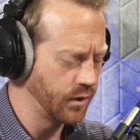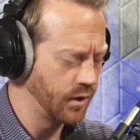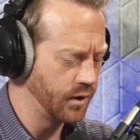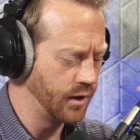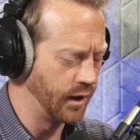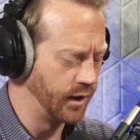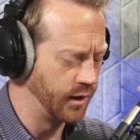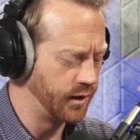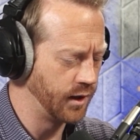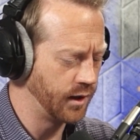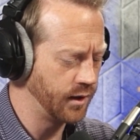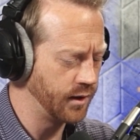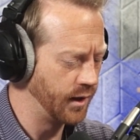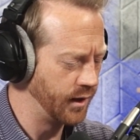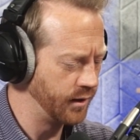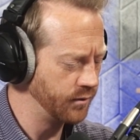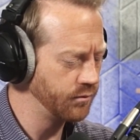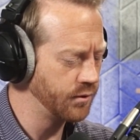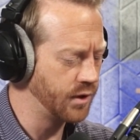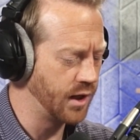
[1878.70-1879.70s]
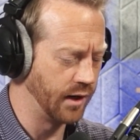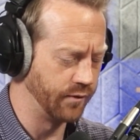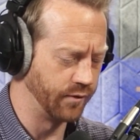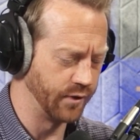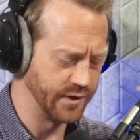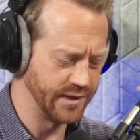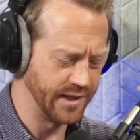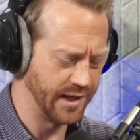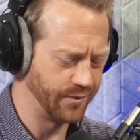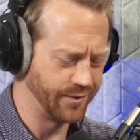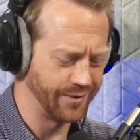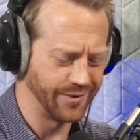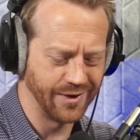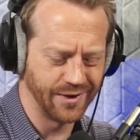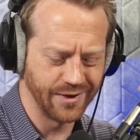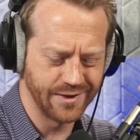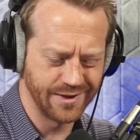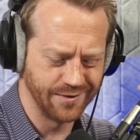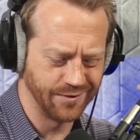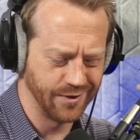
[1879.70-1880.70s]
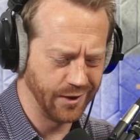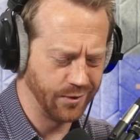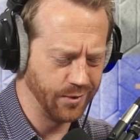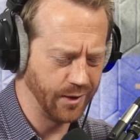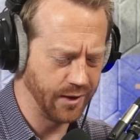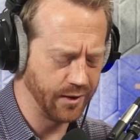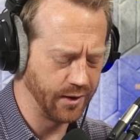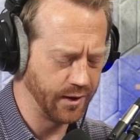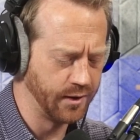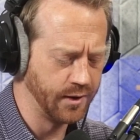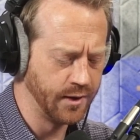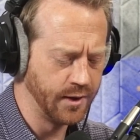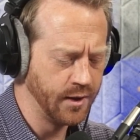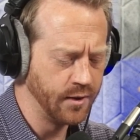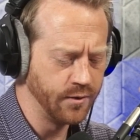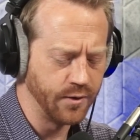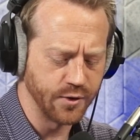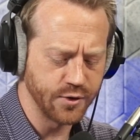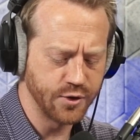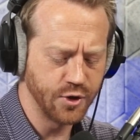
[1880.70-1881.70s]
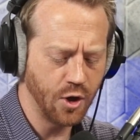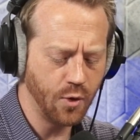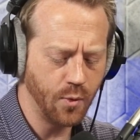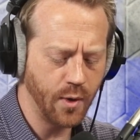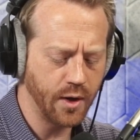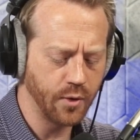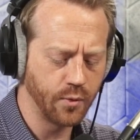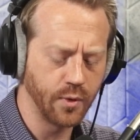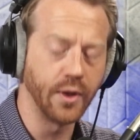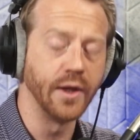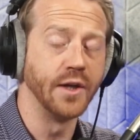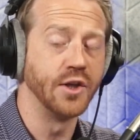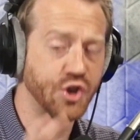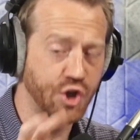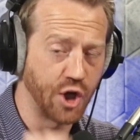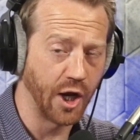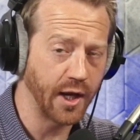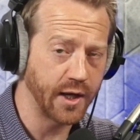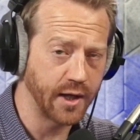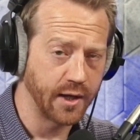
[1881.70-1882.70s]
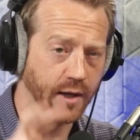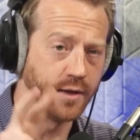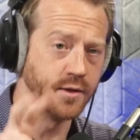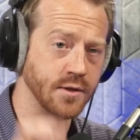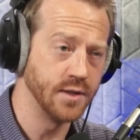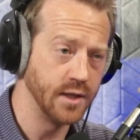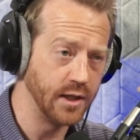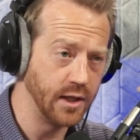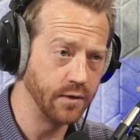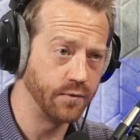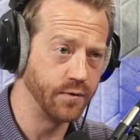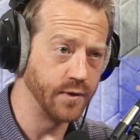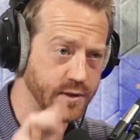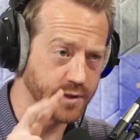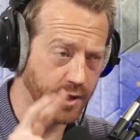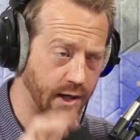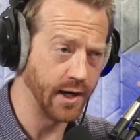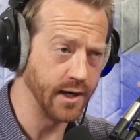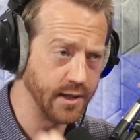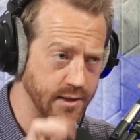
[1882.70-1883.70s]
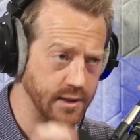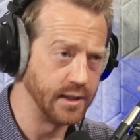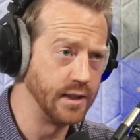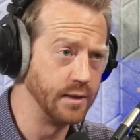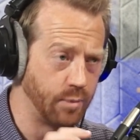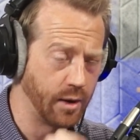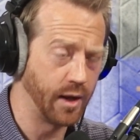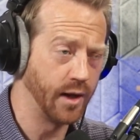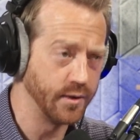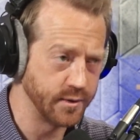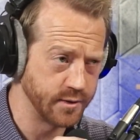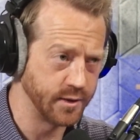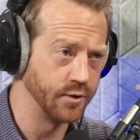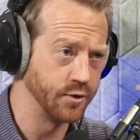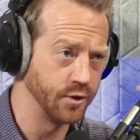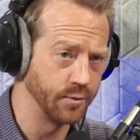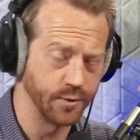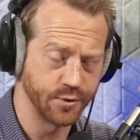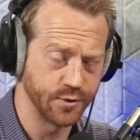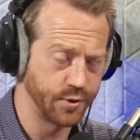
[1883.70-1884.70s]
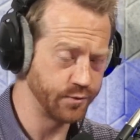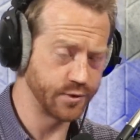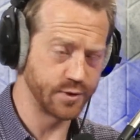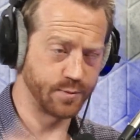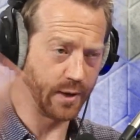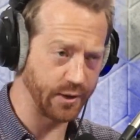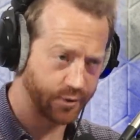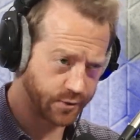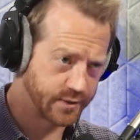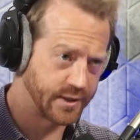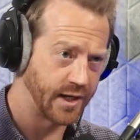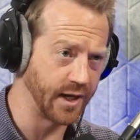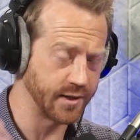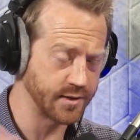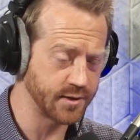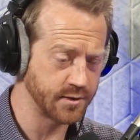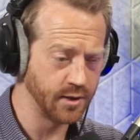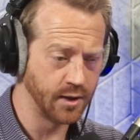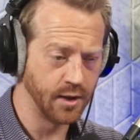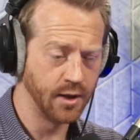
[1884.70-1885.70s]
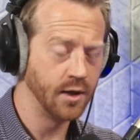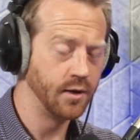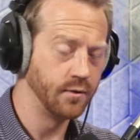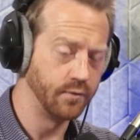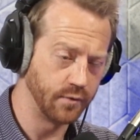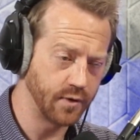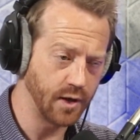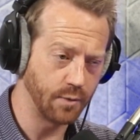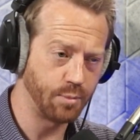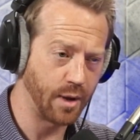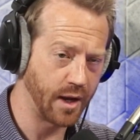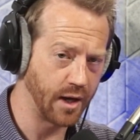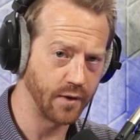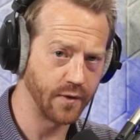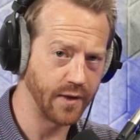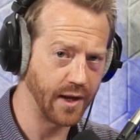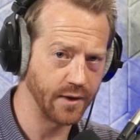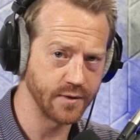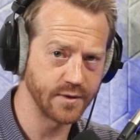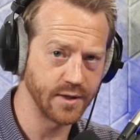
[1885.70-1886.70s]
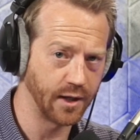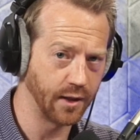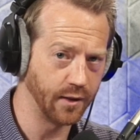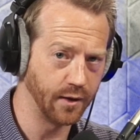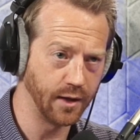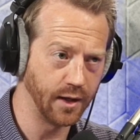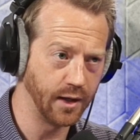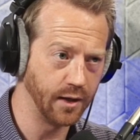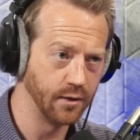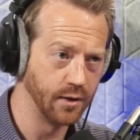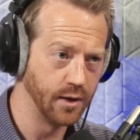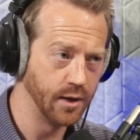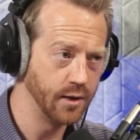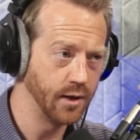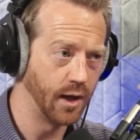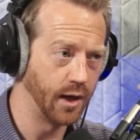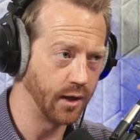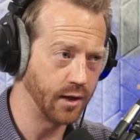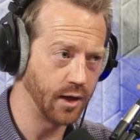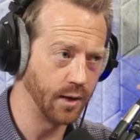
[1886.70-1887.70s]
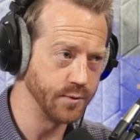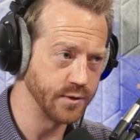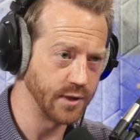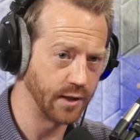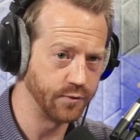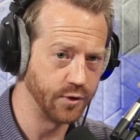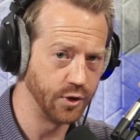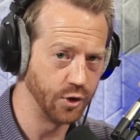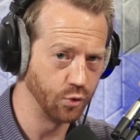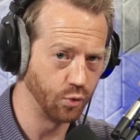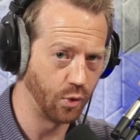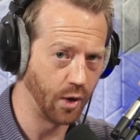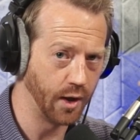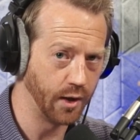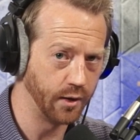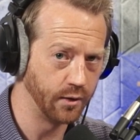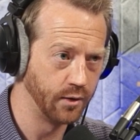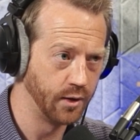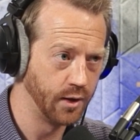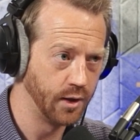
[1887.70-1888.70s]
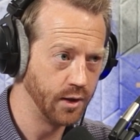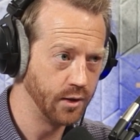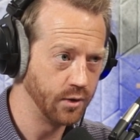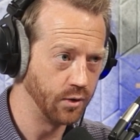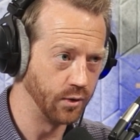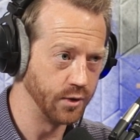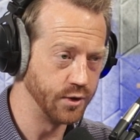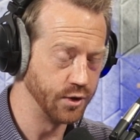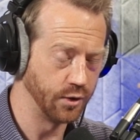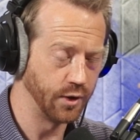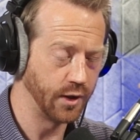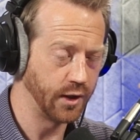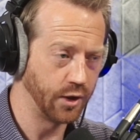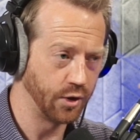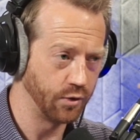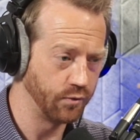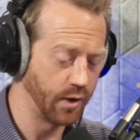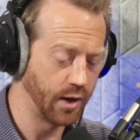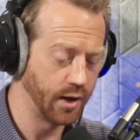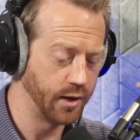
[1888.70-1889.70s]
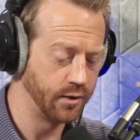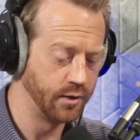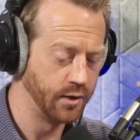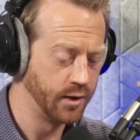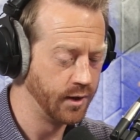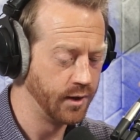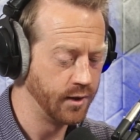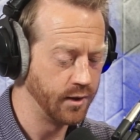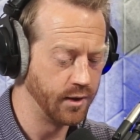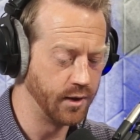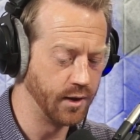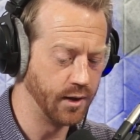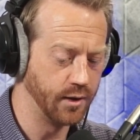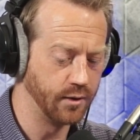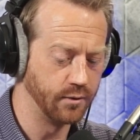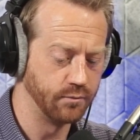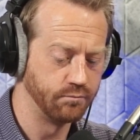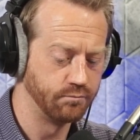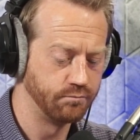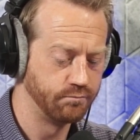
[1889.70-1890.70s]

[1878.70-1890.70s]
I think that covers that one relatively quickly. There's no way to really check and see if it's IT band syndrome. There's no special test. If you've got pain on the outside of the knee and it comes after you run or during your run, then